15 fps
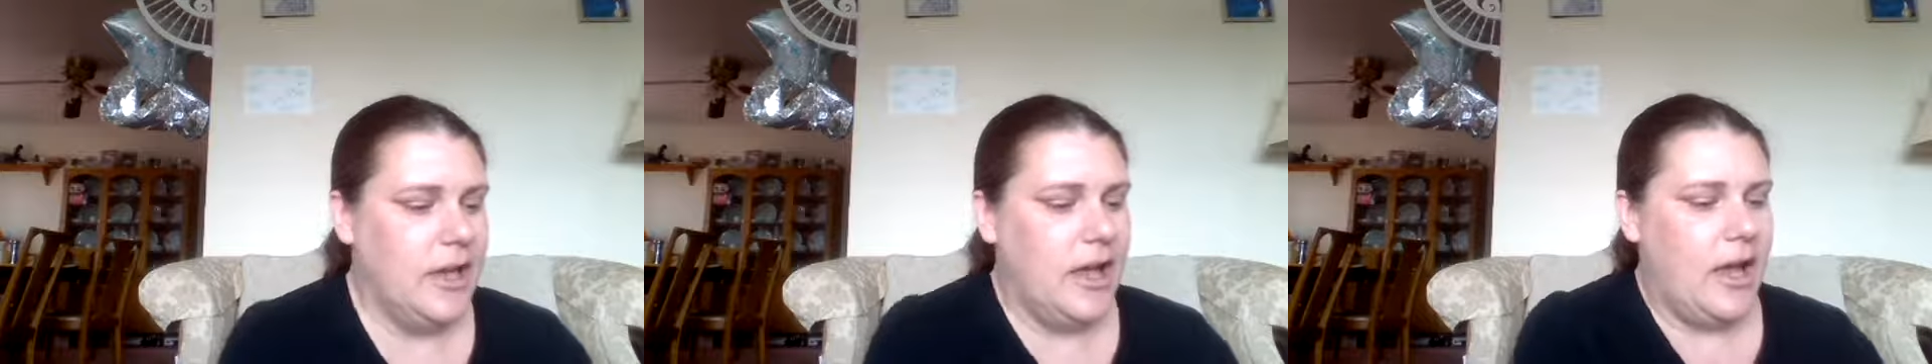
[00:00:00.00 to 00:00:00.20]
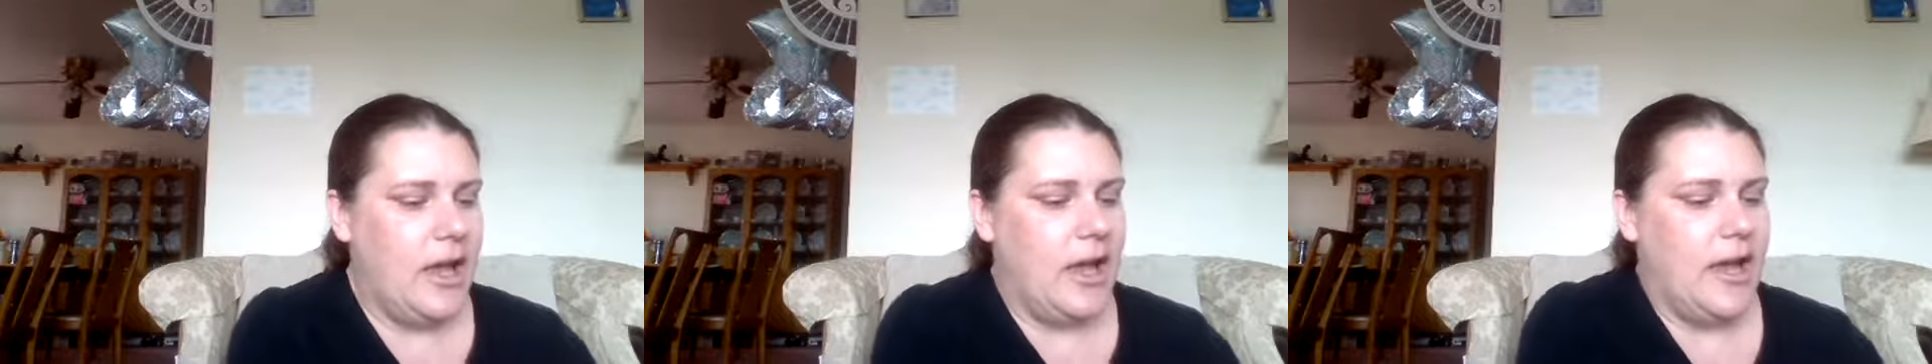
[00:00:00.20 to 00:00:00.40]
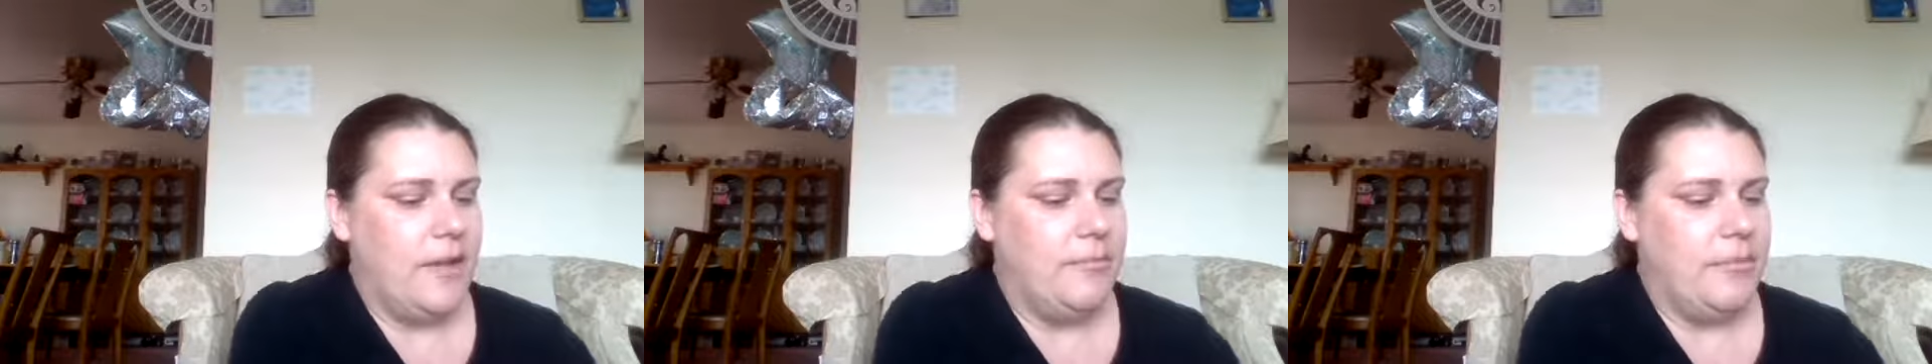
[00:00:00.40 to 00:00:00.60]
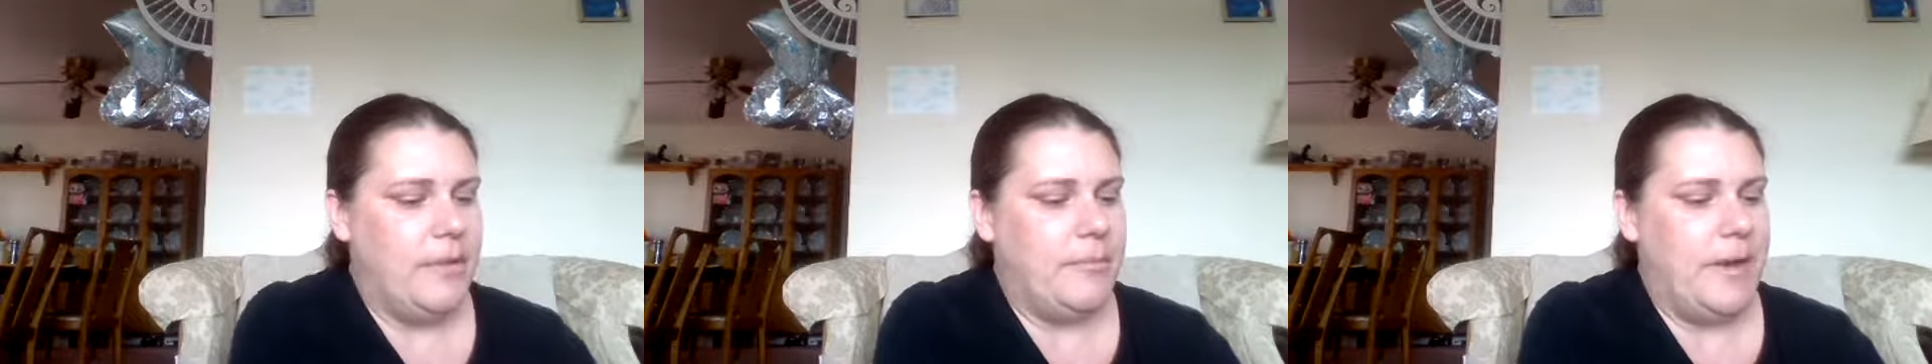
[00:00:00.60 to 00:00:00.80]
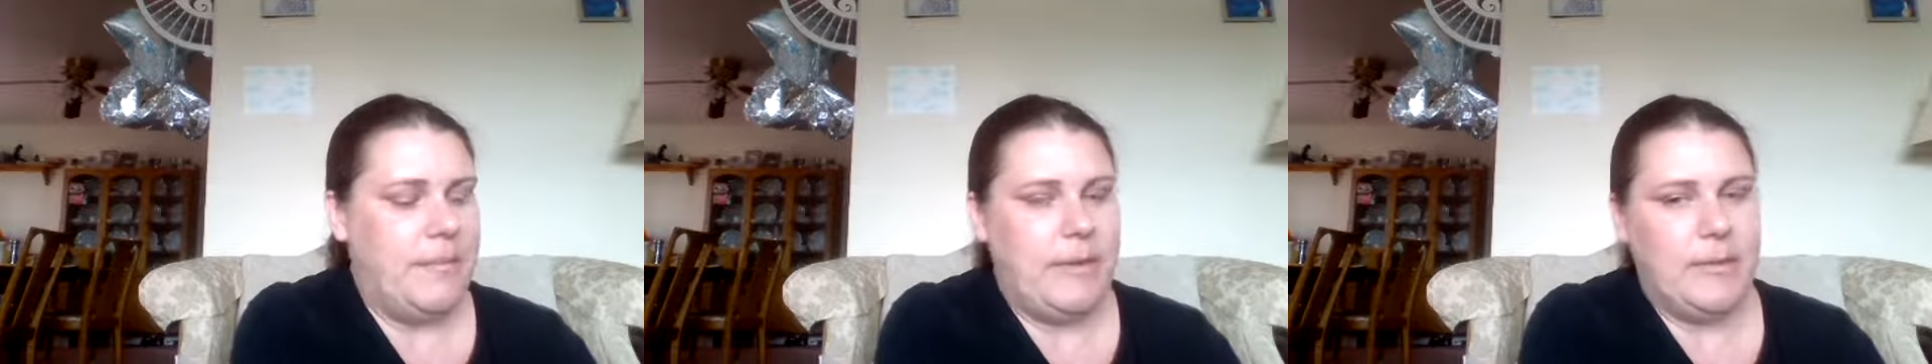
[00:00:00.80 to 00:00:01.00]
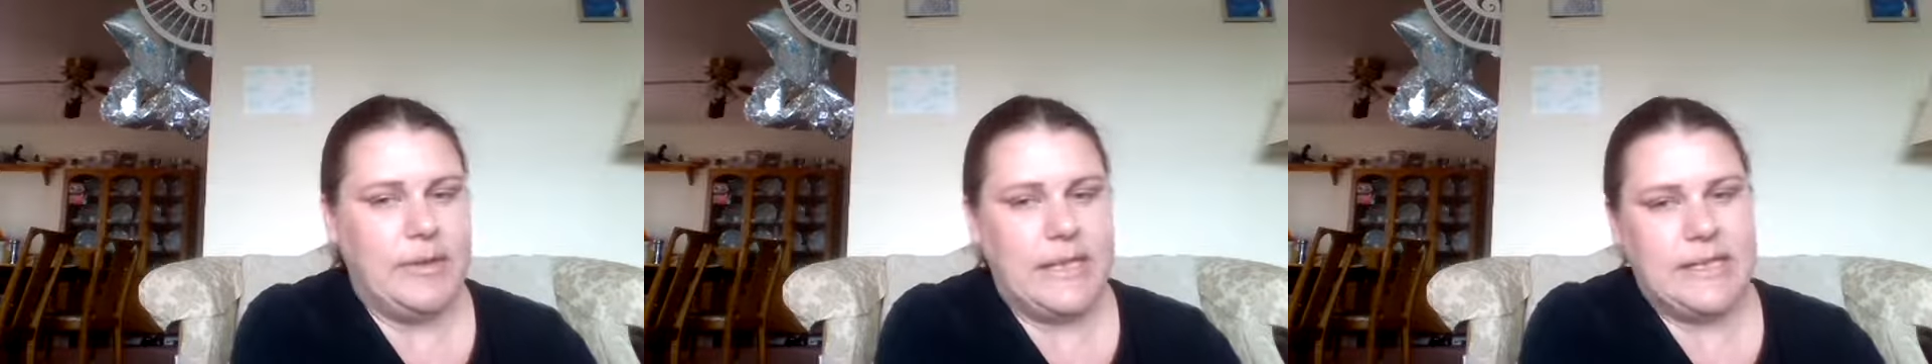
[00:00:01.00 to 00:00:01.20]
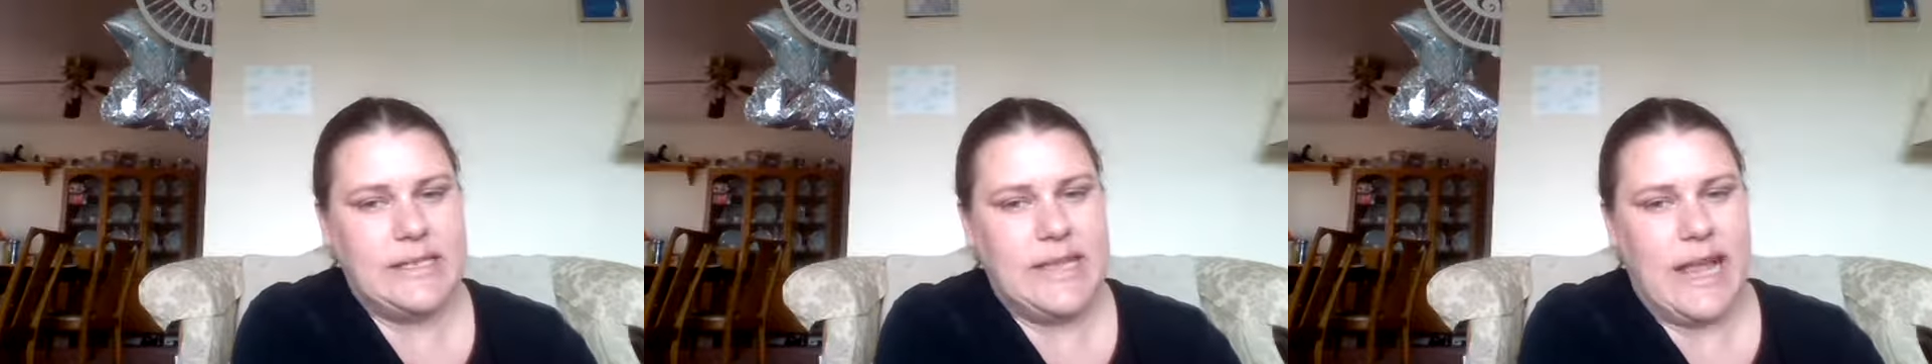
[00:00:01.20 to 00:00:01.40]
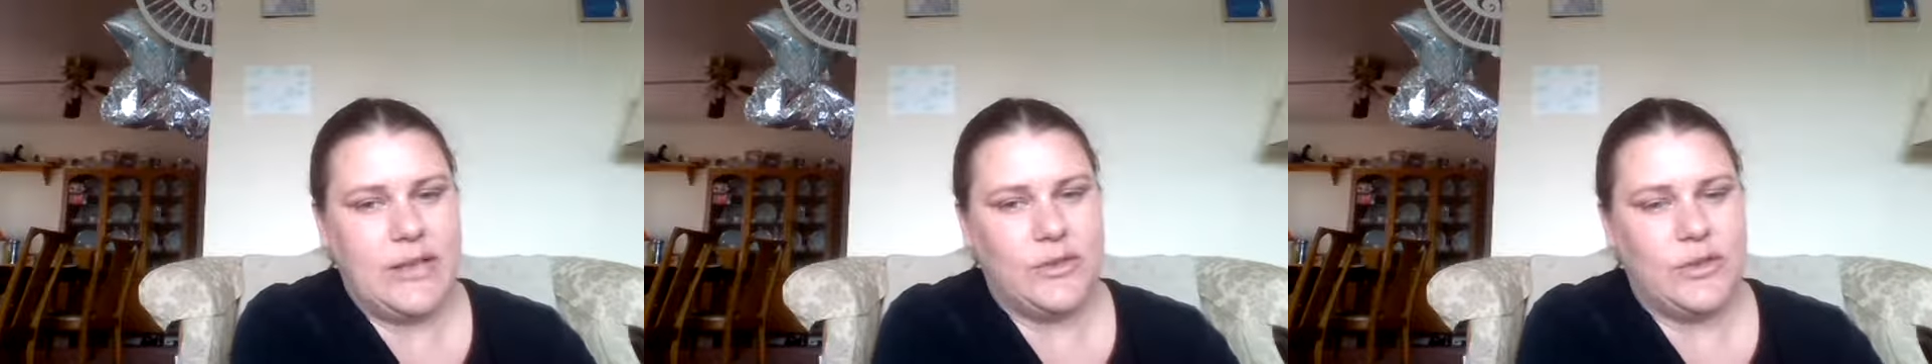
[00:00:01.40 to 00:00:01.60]
But maybe with this
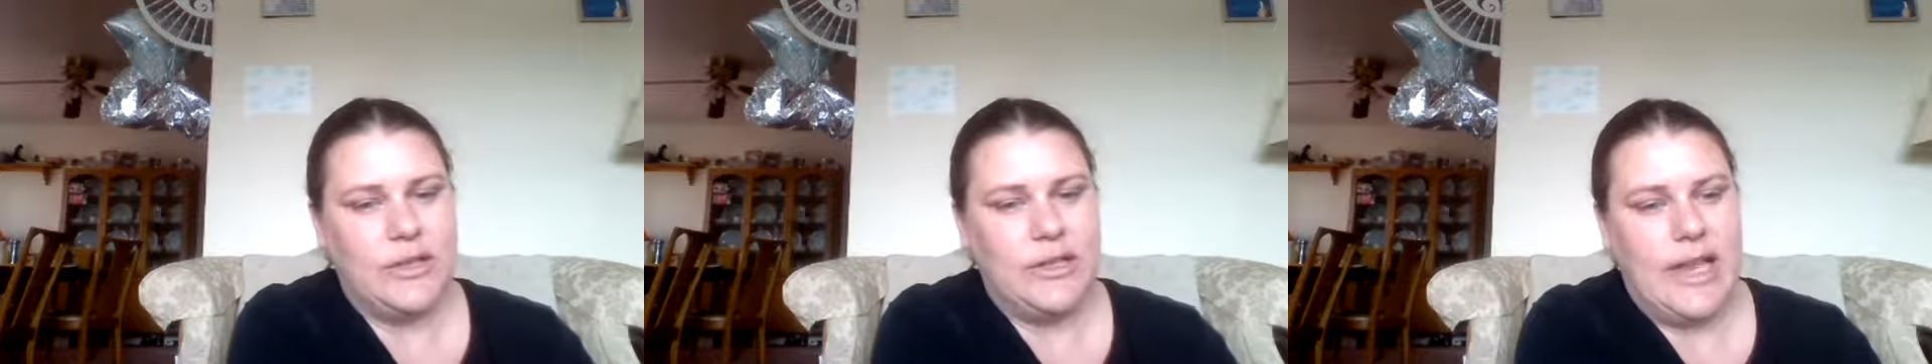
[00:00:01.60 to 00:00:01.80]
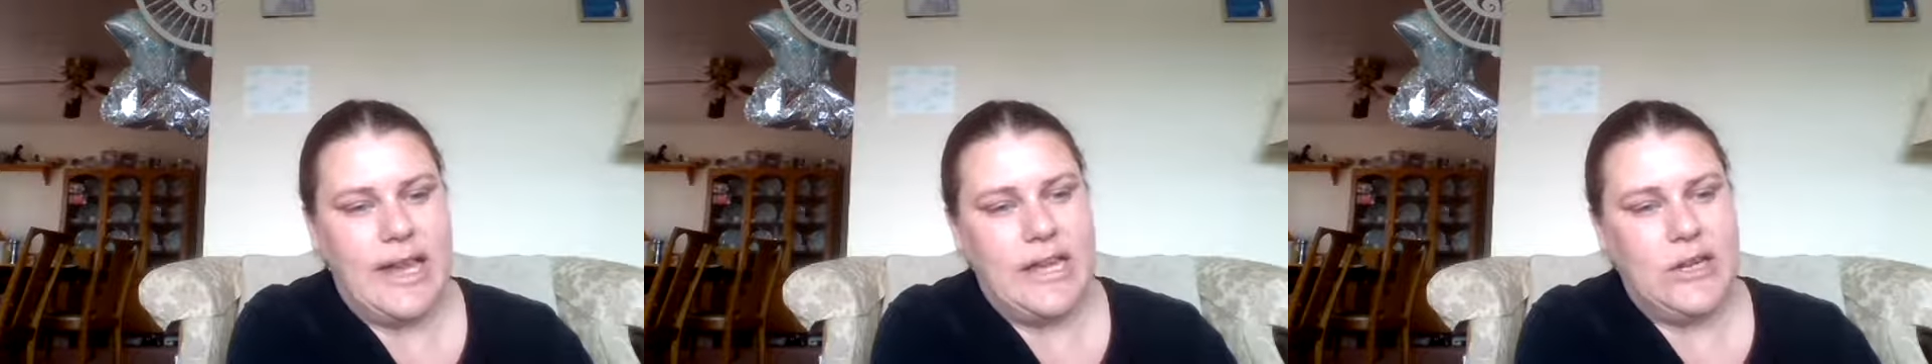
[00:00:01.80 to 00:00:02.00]
natural light,